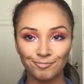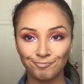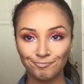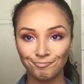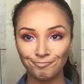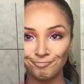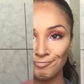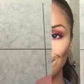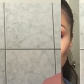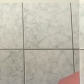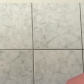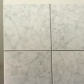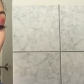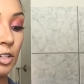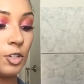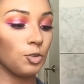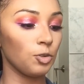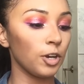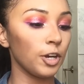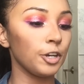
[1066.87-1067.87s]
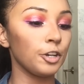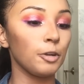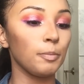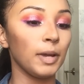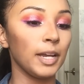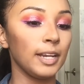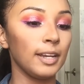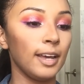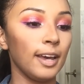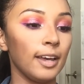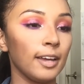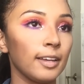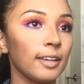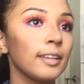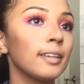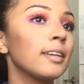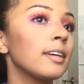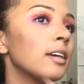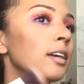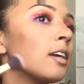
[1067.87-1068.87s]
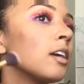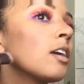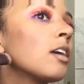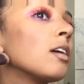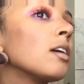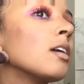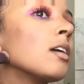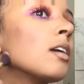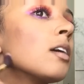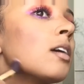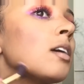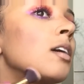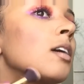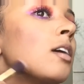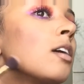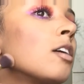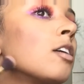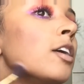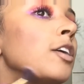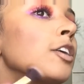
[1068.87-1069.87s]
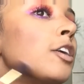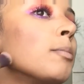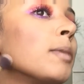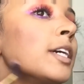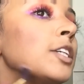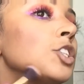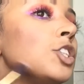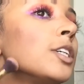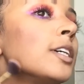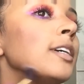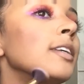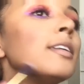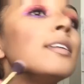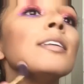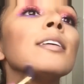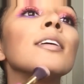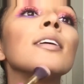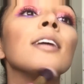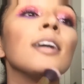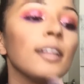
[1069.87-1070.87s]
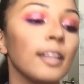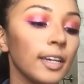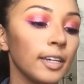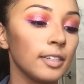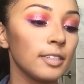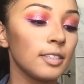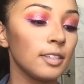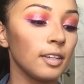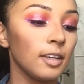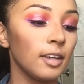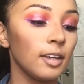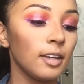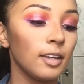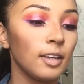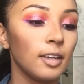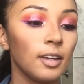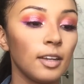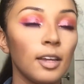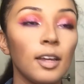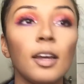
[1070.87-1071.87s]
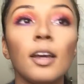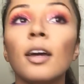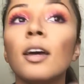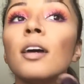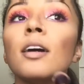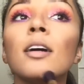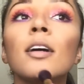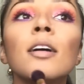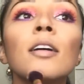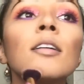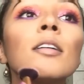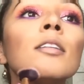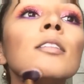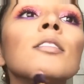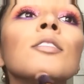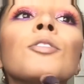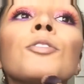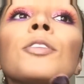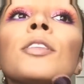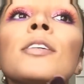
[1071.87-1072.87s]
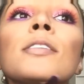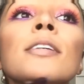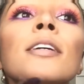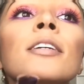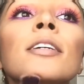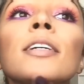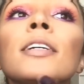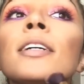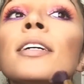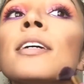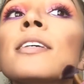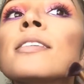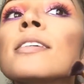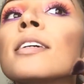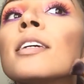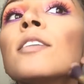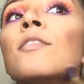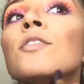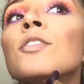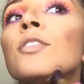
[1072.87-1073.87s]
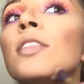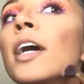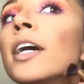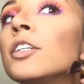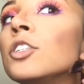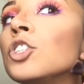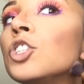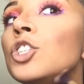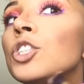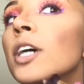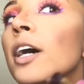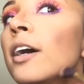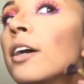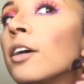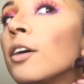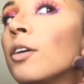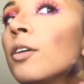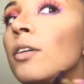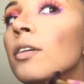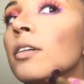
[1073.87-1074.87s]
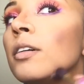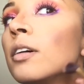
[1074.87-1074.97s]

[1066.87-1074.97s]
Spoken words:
Forgot to contour under my neck, or under my chin. I like to contour this area because it gives you that shadow.